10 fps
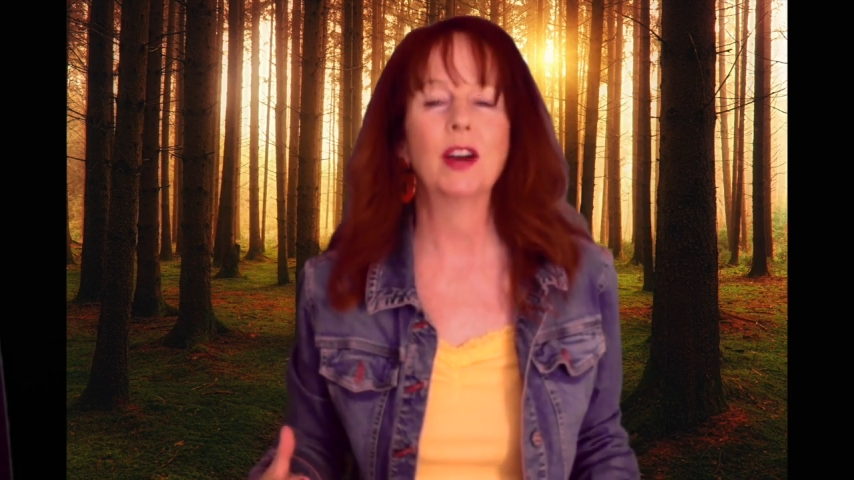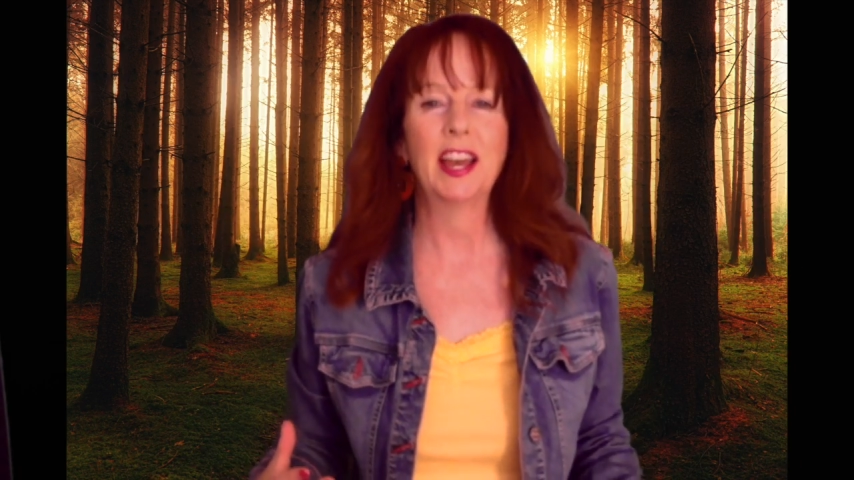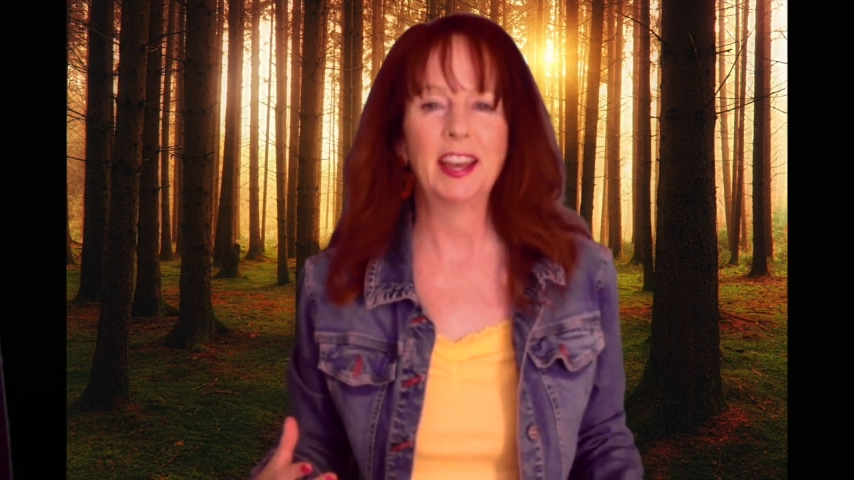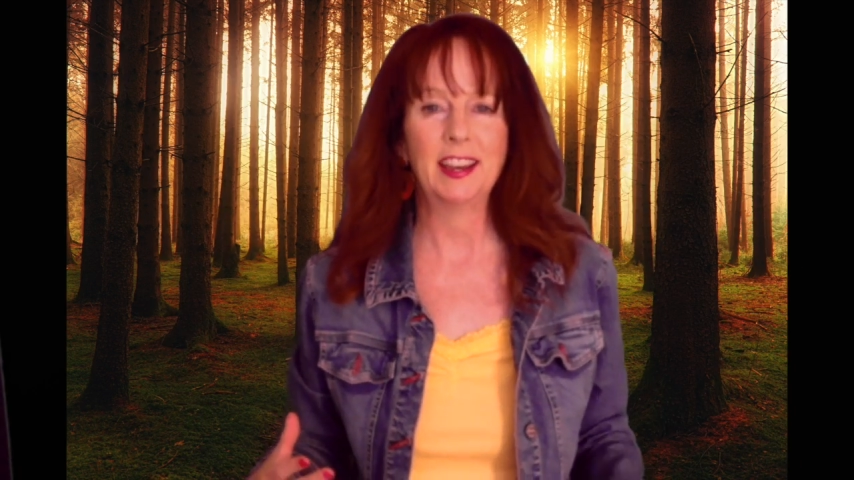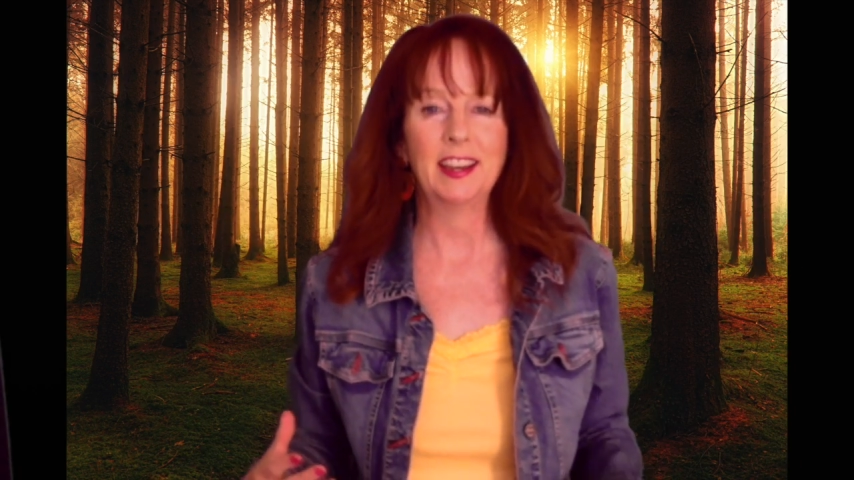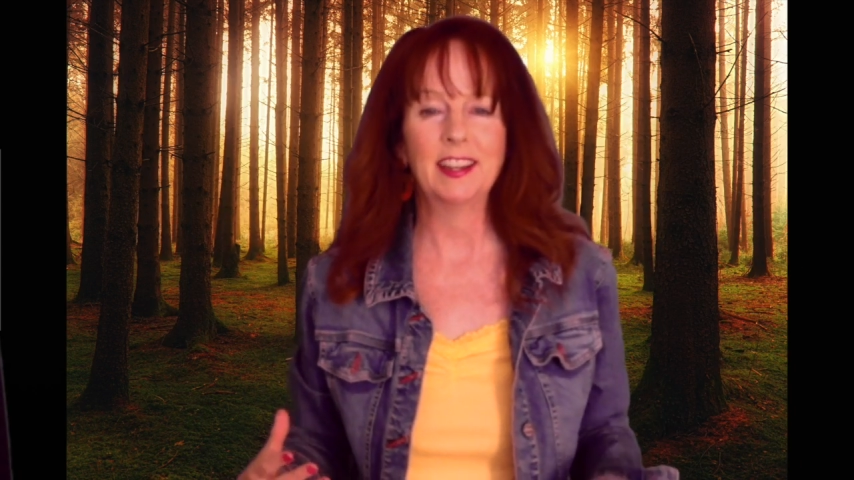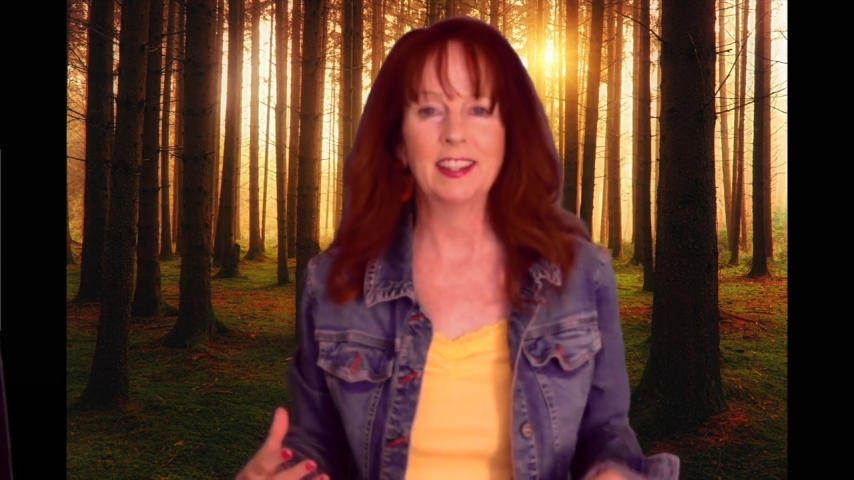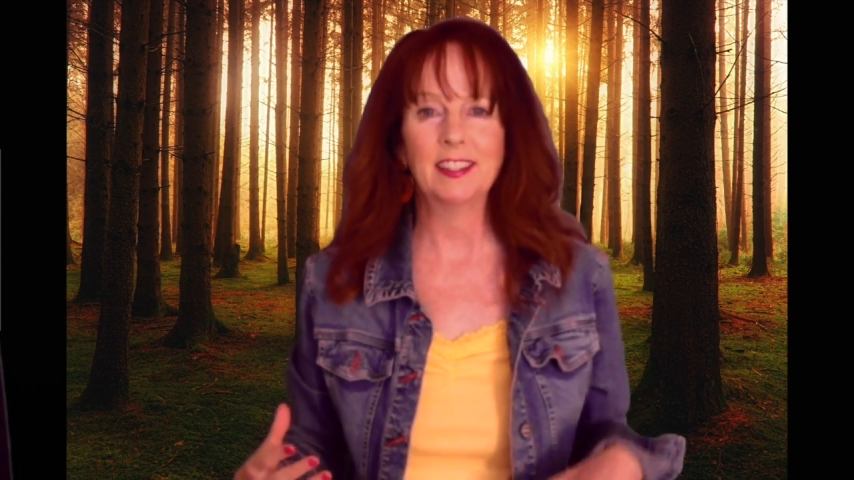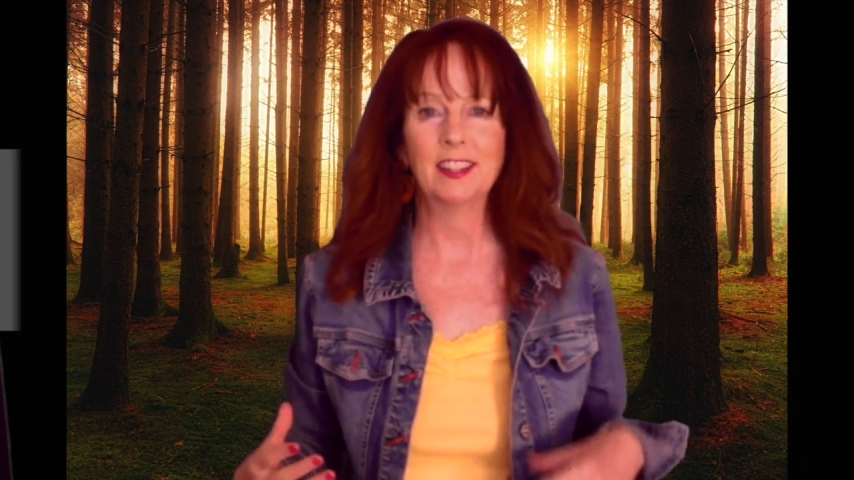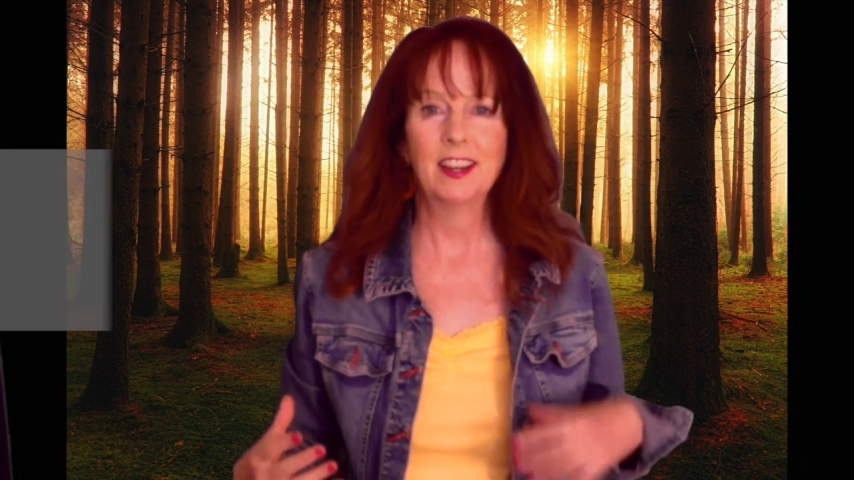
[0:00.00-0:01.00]

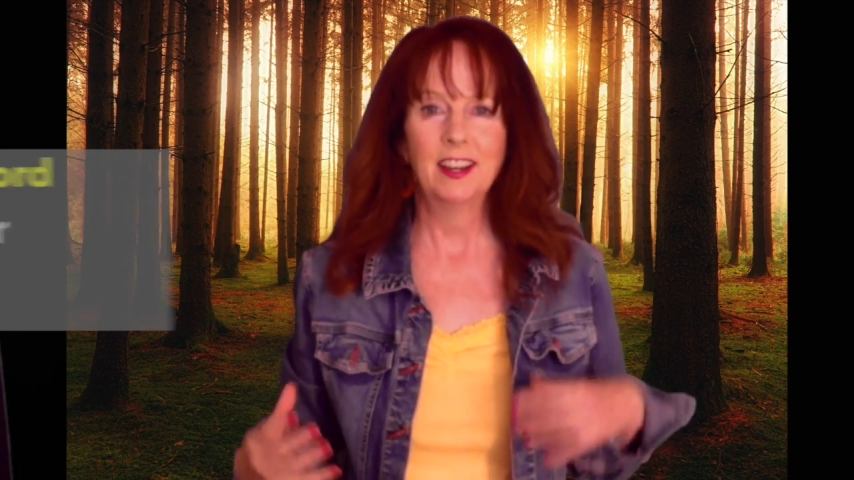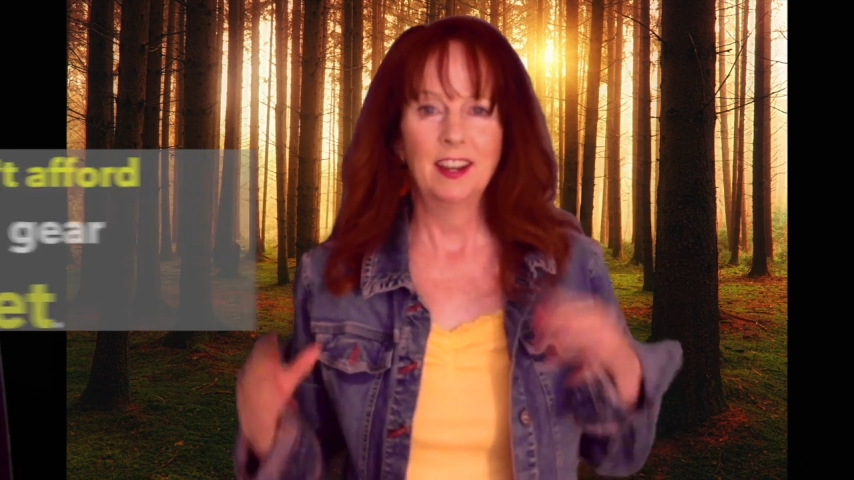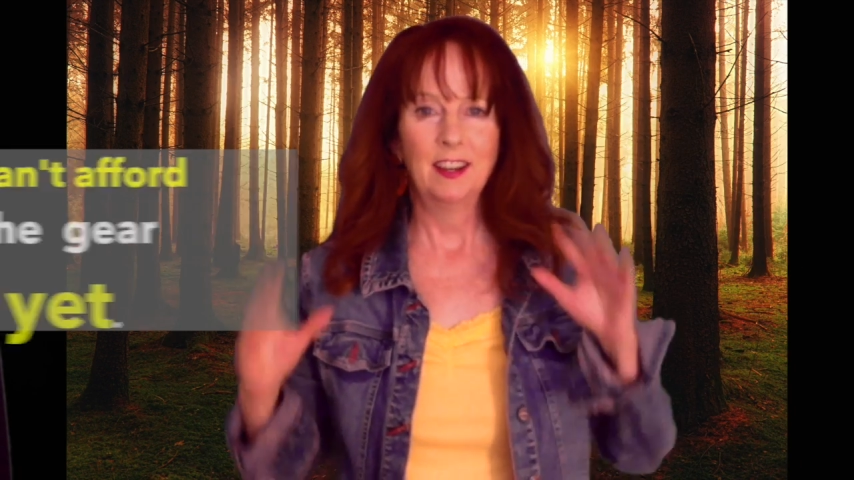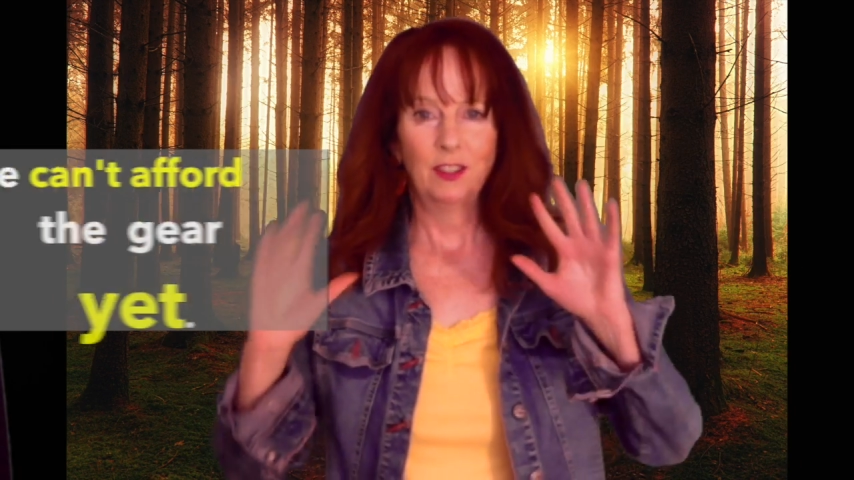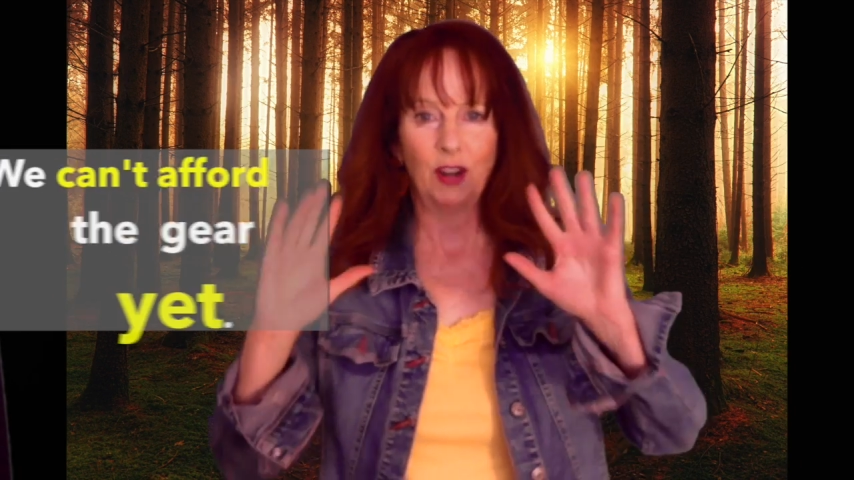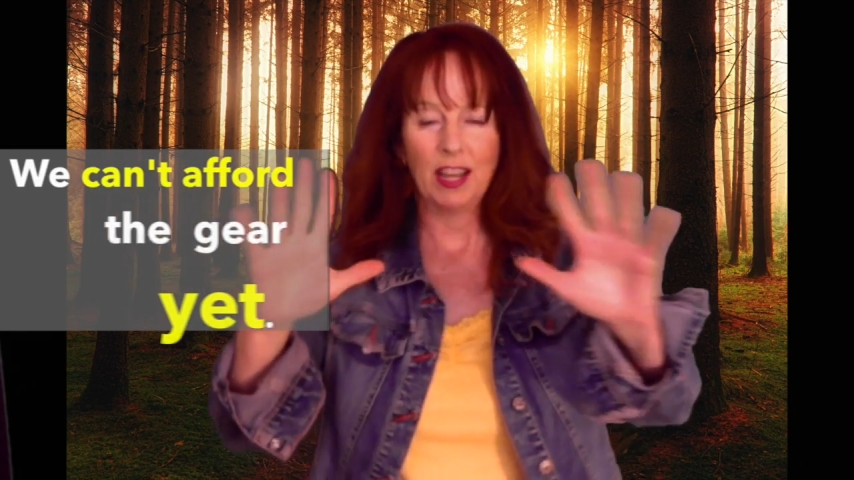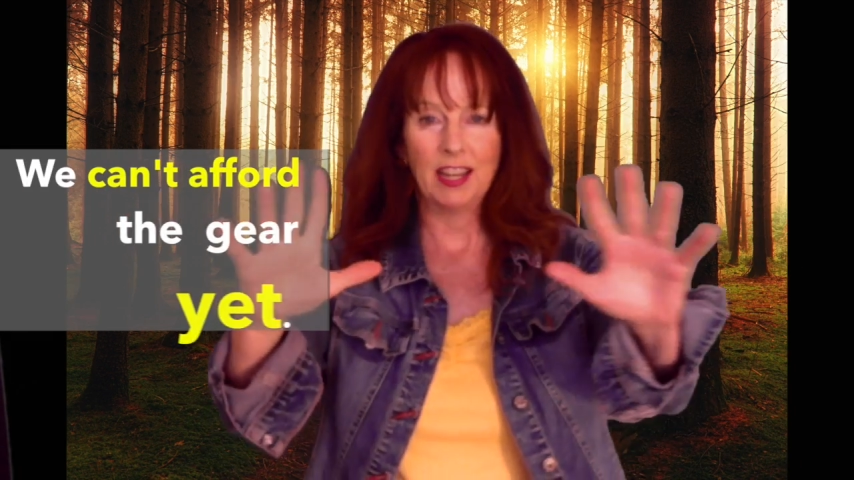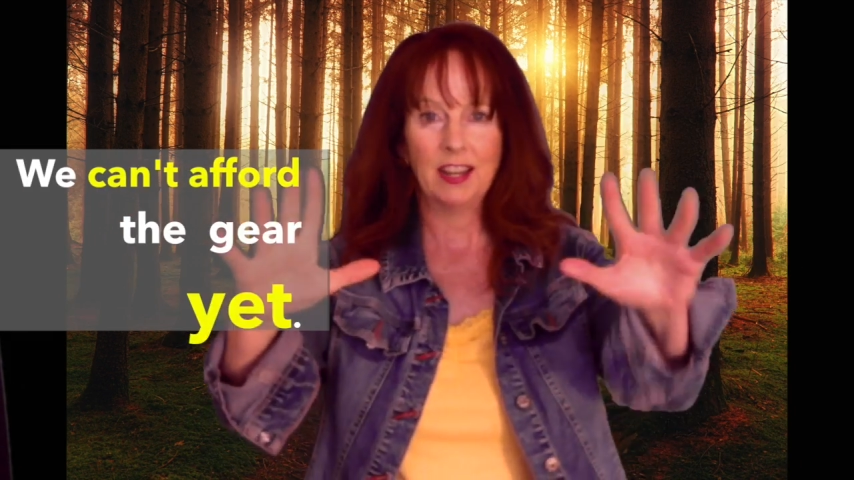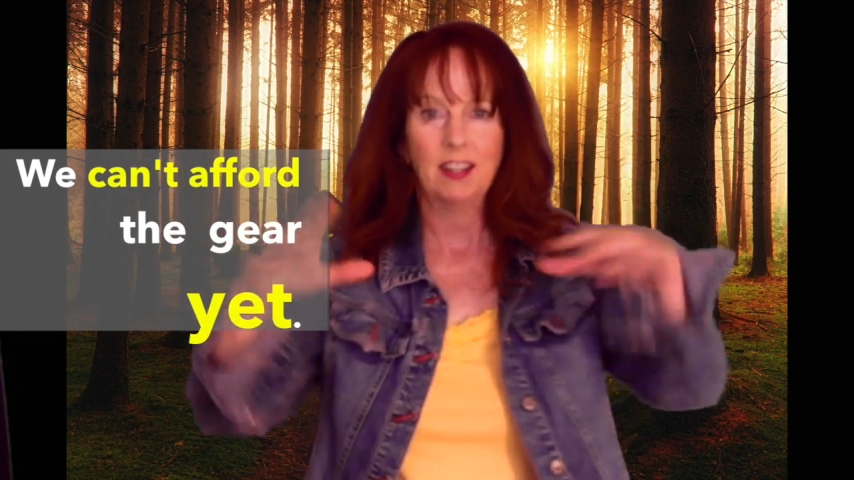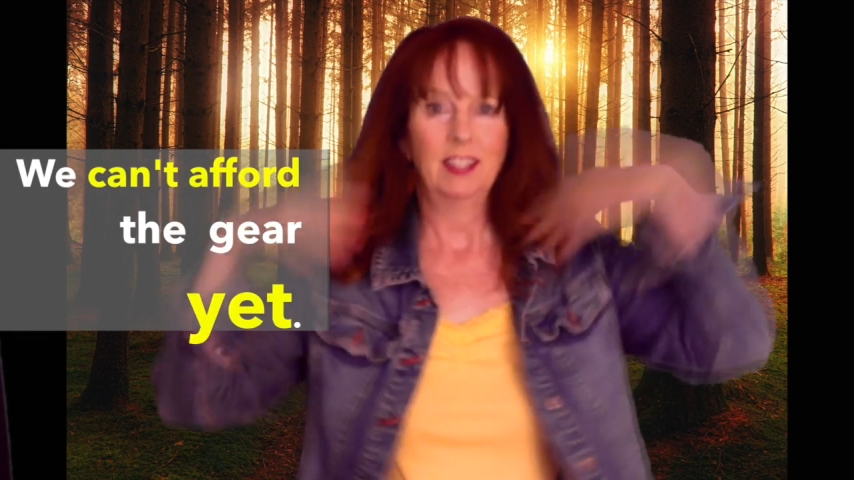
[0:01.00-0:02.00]
and try and